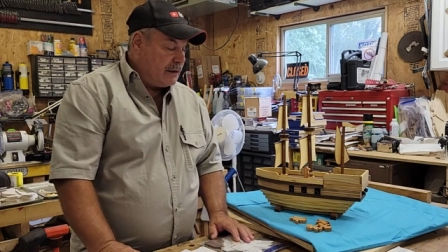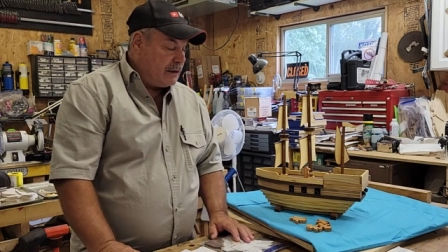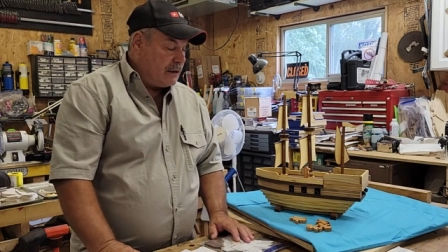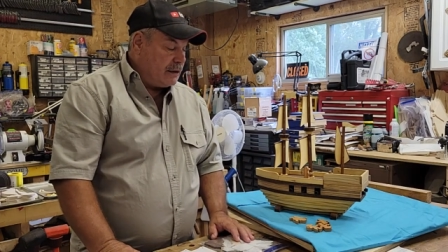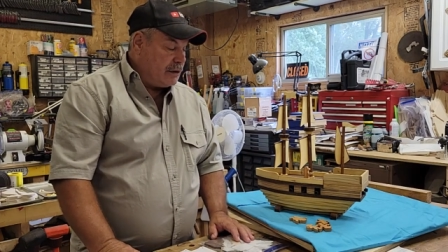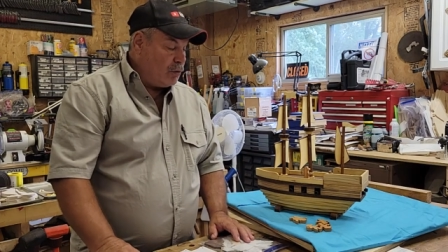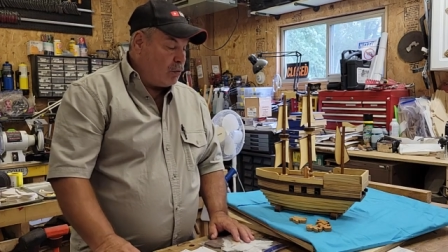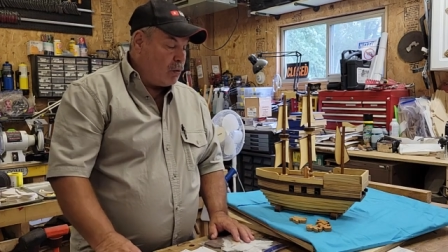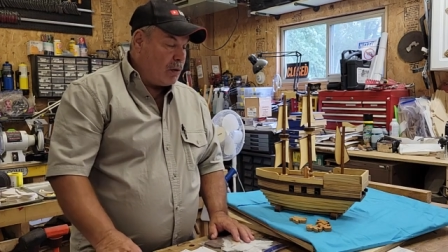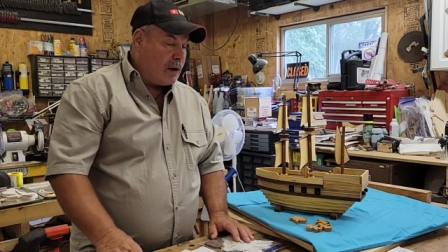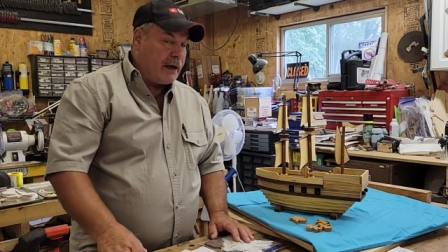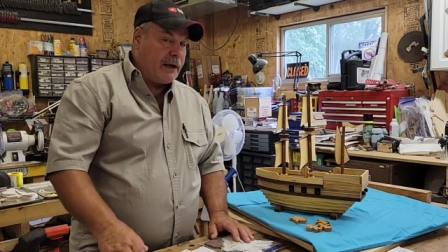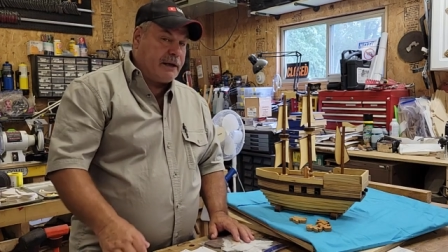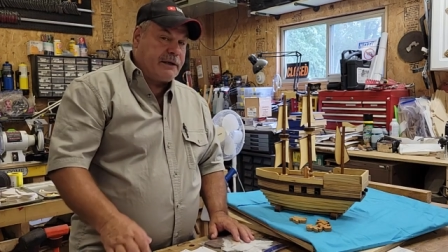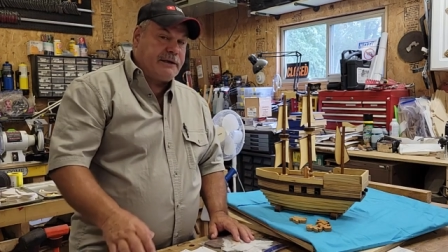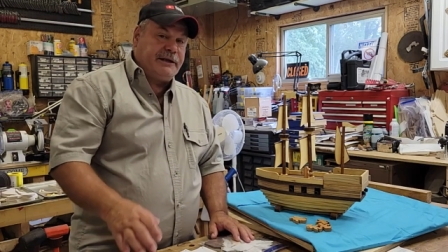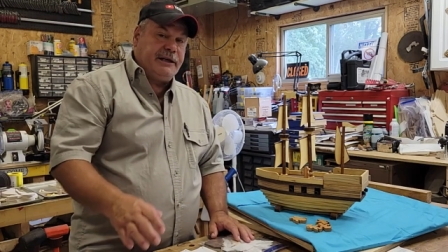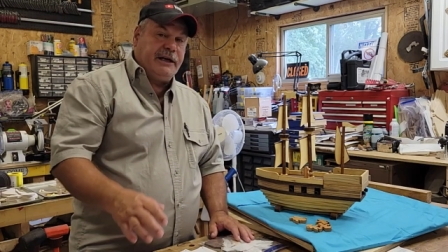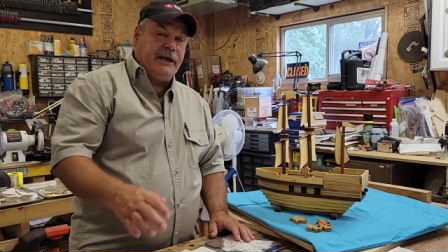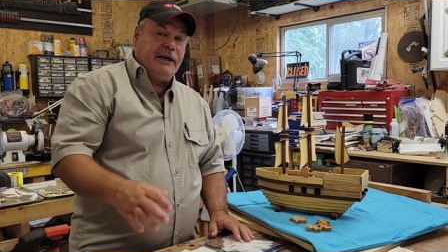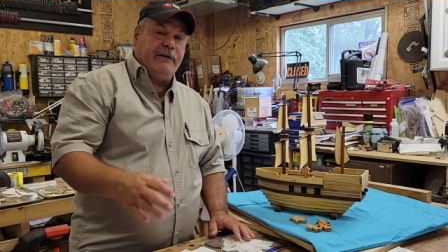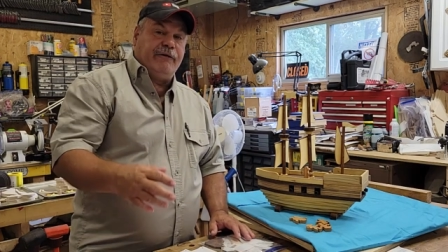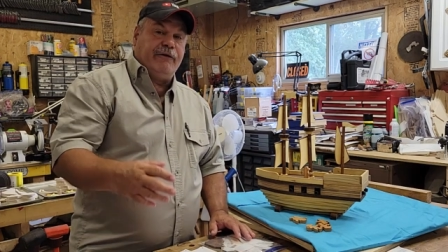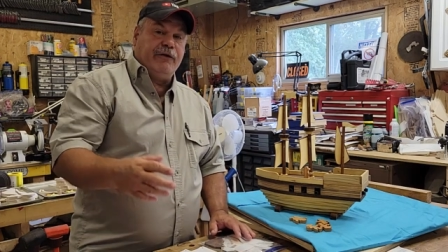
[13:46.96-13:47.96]
you want to
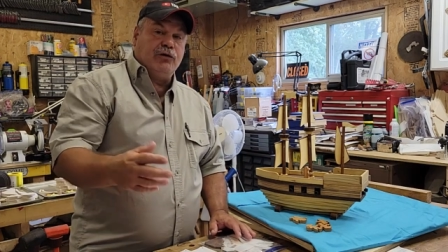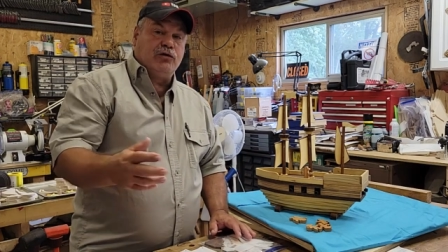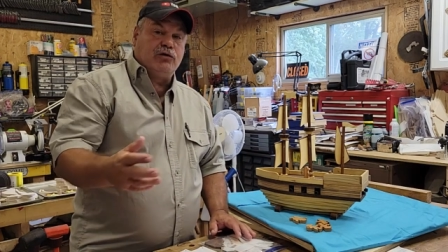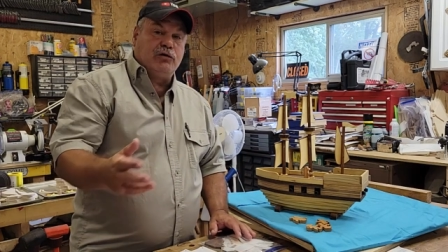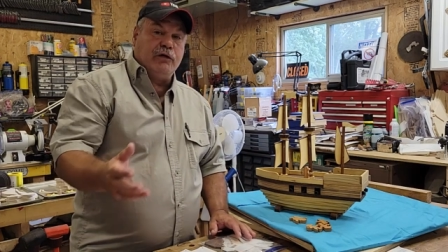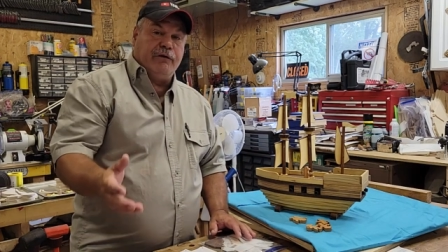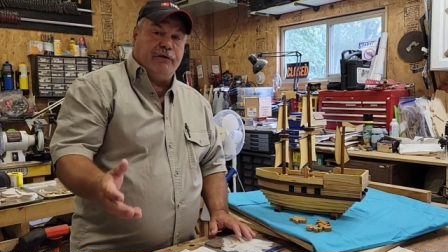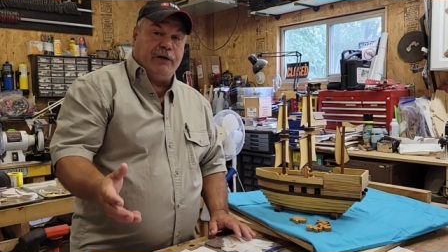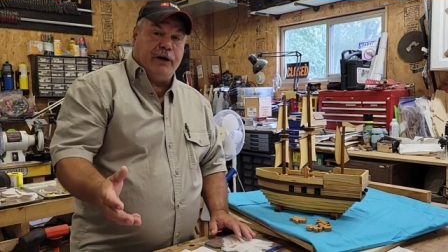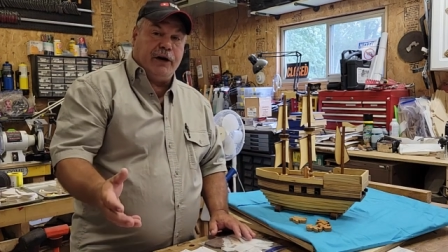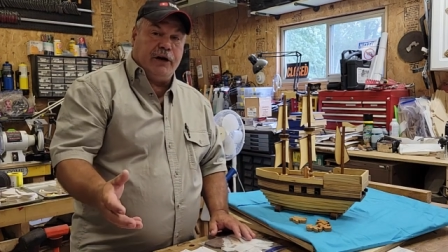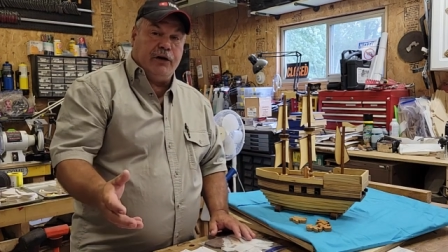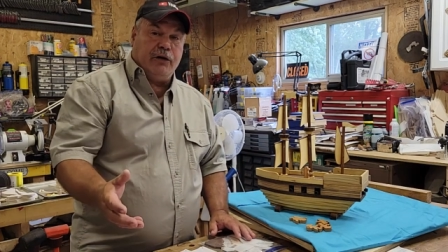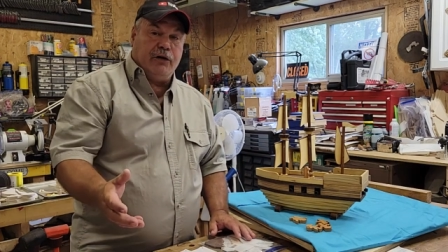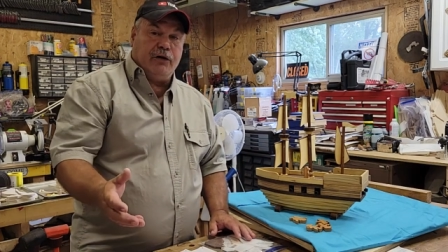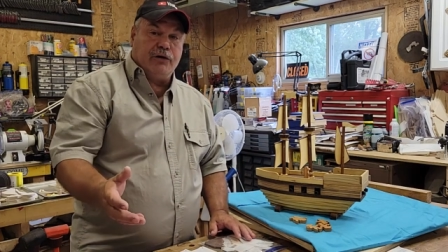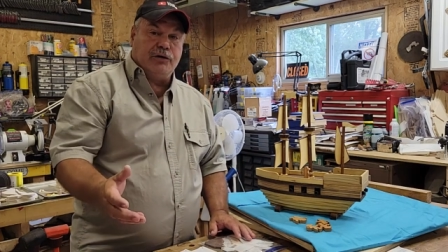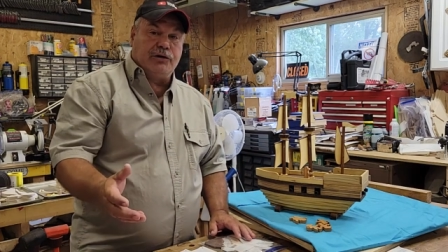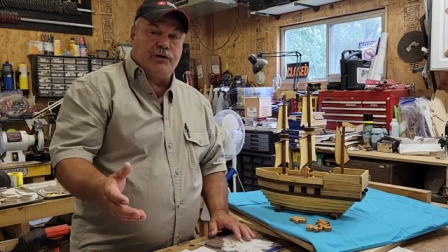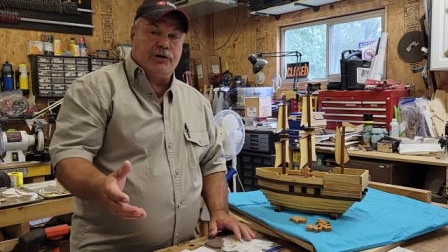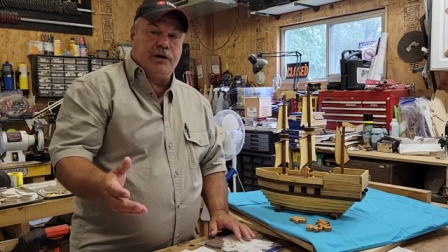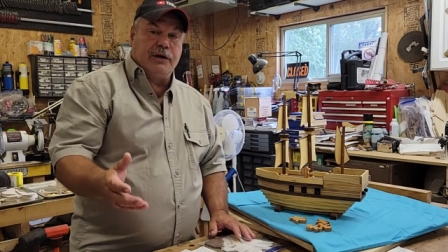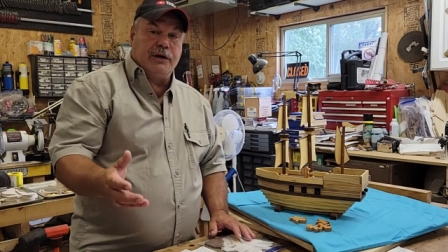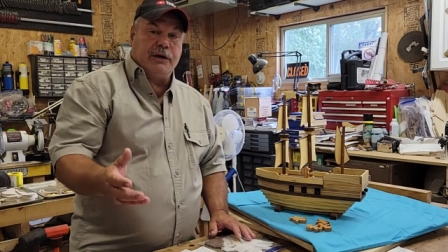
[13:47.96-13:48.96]
see future
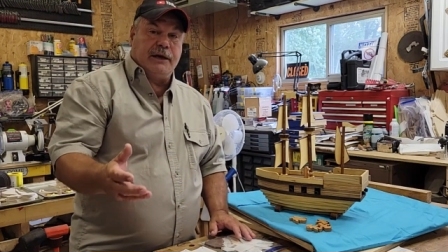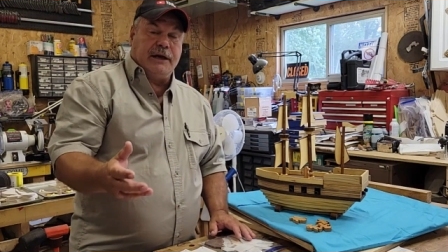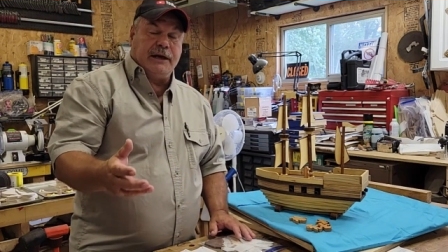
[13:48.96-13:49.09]
videos.